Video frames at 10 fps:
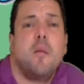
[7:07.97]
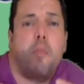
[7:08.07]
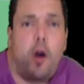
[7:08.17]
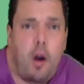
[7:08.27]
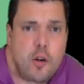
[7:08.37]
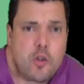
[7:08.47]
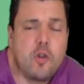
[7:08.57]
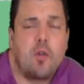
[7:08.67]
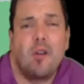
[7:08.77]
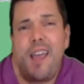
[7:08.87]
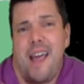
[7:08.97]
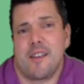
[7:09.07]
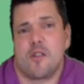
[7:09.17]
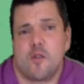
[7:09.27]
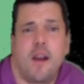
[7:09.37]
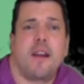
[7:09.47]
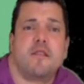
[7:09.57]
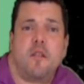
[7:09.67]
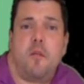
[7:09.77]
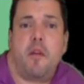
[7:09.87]
partial
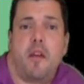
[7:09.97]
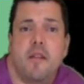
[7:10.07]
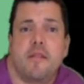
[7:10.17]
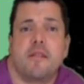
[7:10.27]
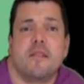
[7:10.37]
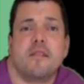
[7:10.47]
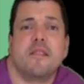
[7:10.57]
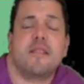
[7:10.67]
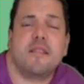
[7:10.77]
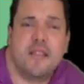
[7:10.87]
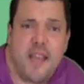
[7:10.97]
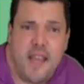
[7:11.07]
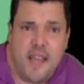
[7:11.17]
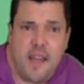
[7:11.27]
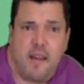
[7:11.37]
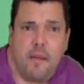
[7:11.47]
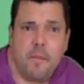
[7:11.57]
gastrectomies today.